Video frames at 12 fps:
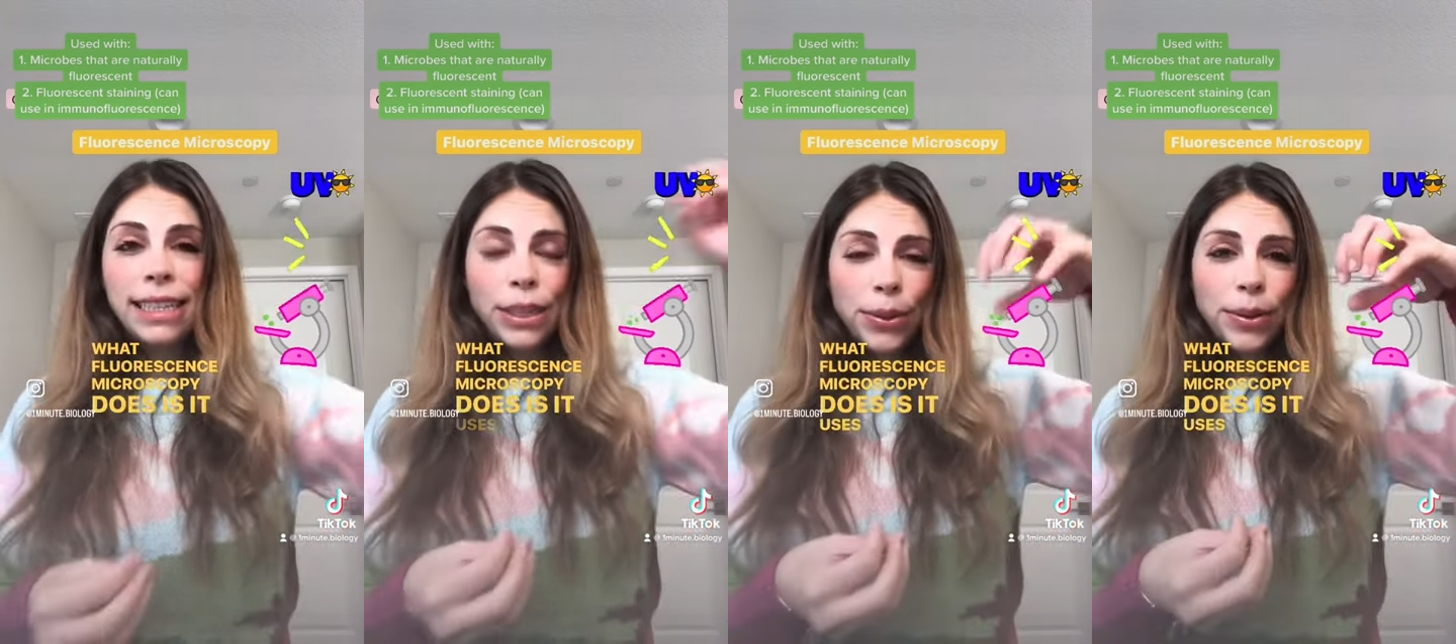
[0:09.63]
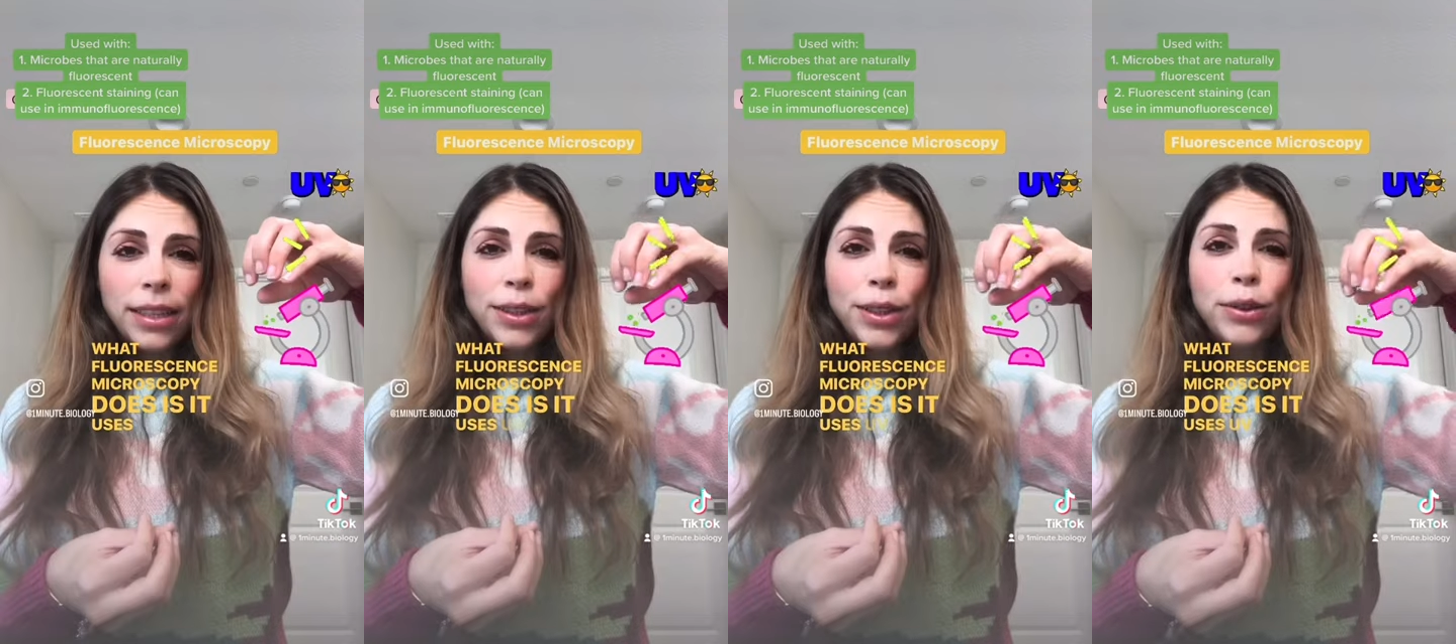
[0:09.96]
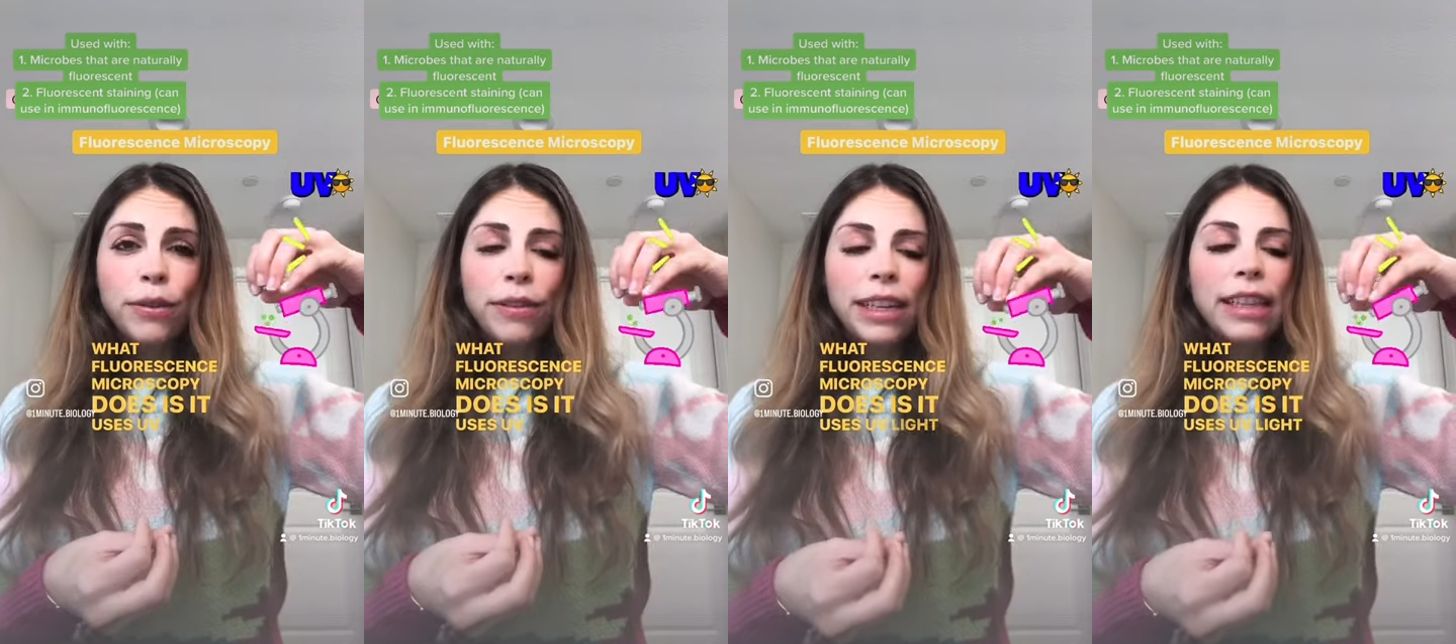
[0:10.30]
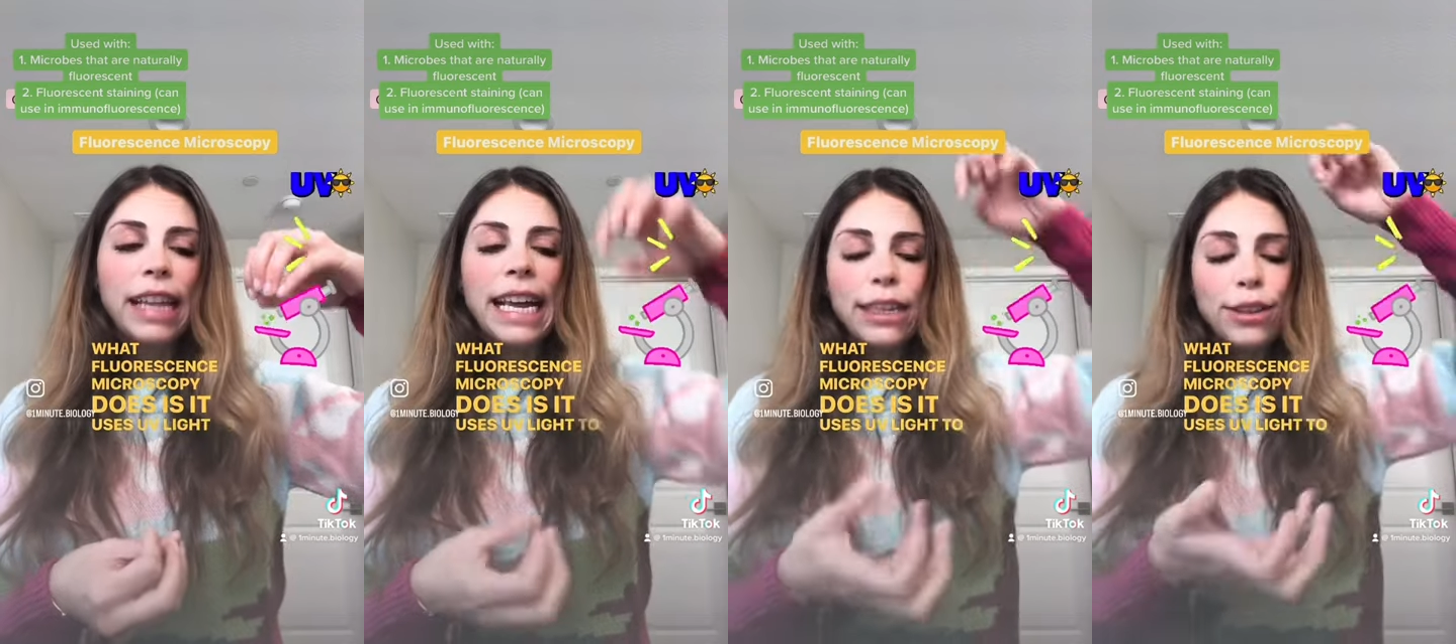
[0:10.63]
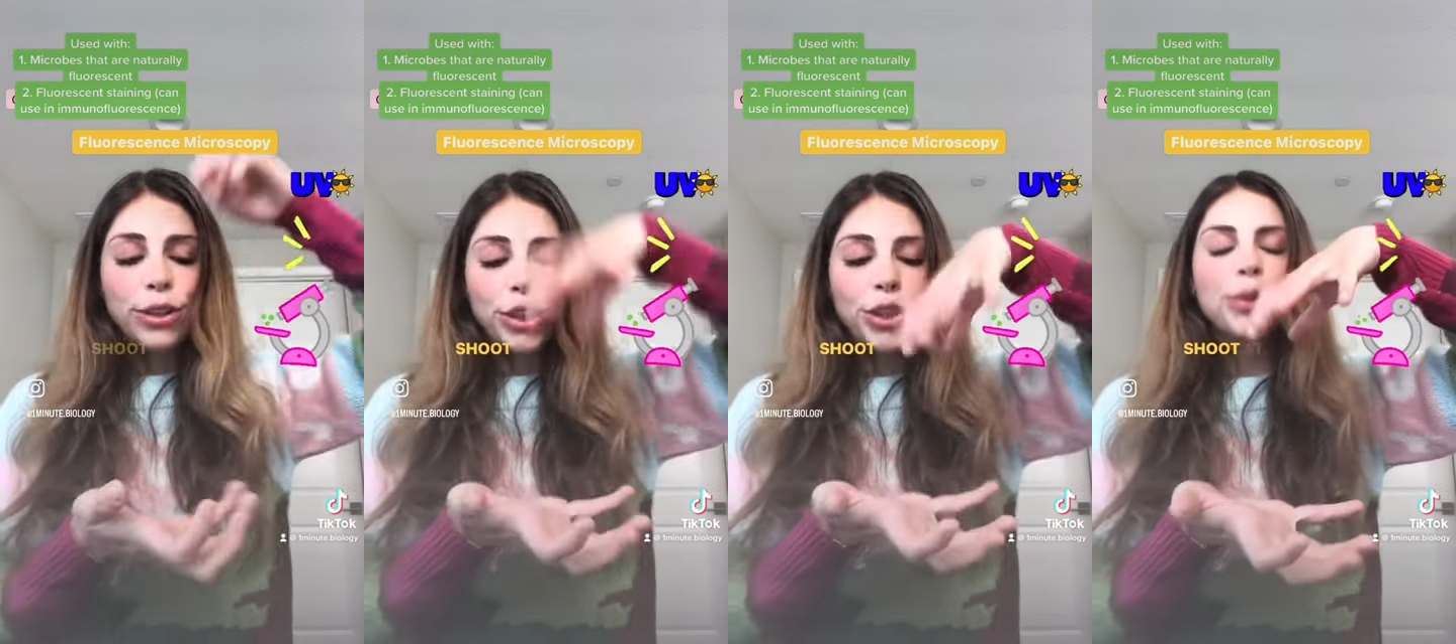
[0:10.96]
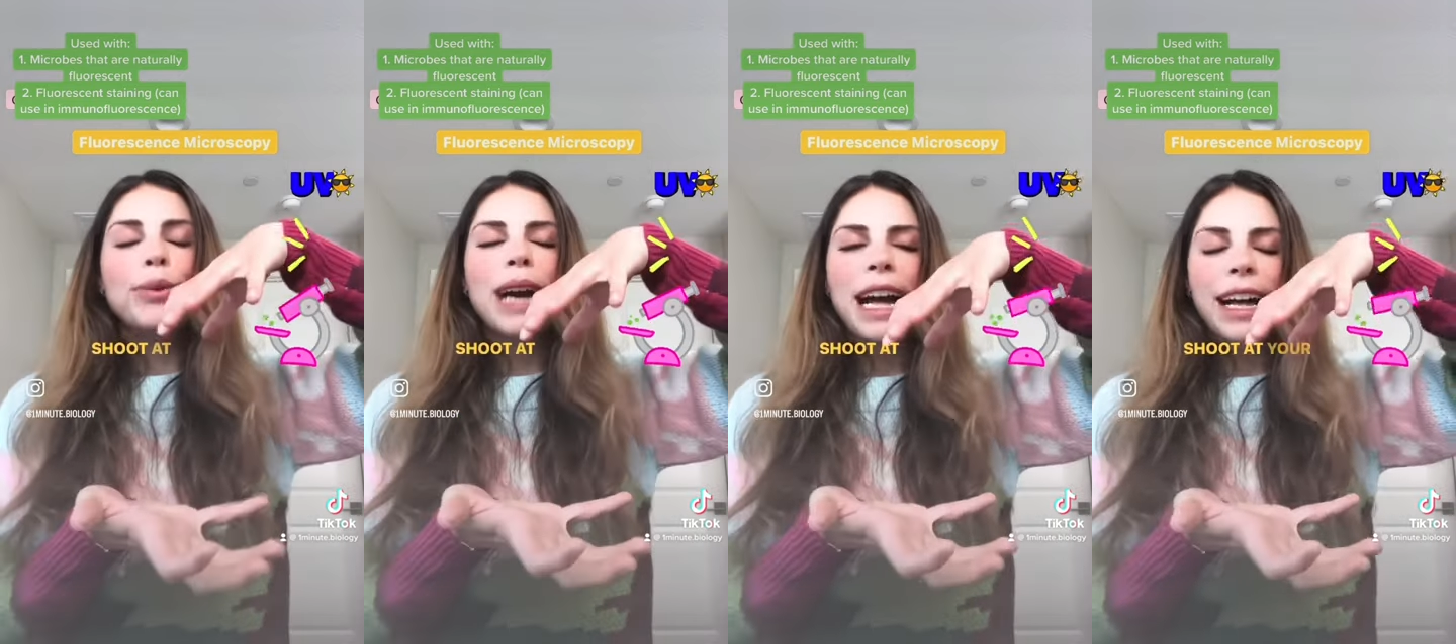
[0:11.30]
it uses UV light to shoot